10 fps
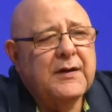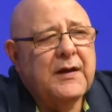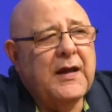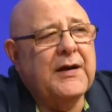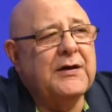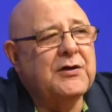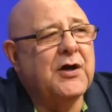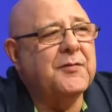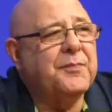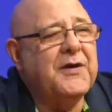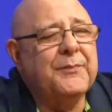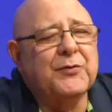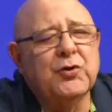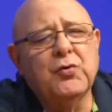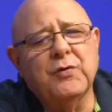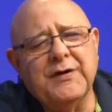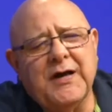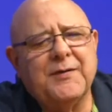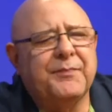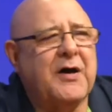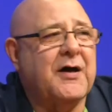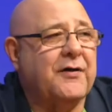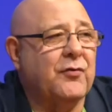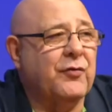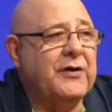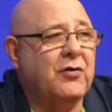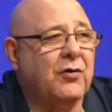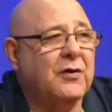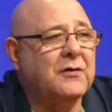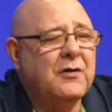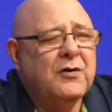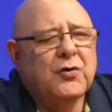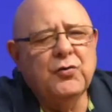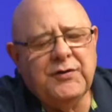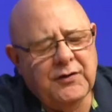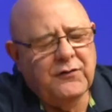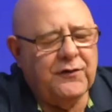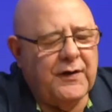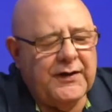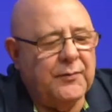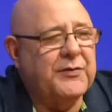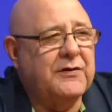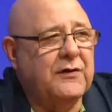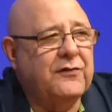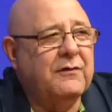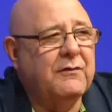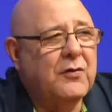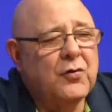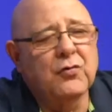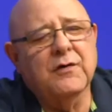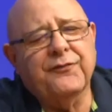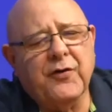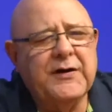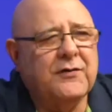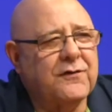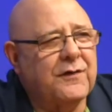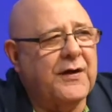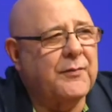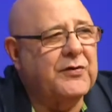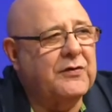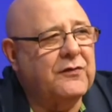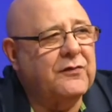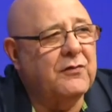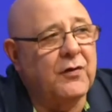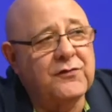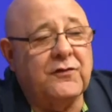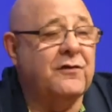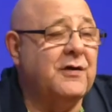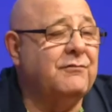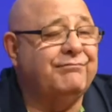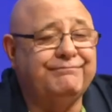And it got people who were not part of the recall, who didn't sign a petition, who were afraid to sign a petition or just didn't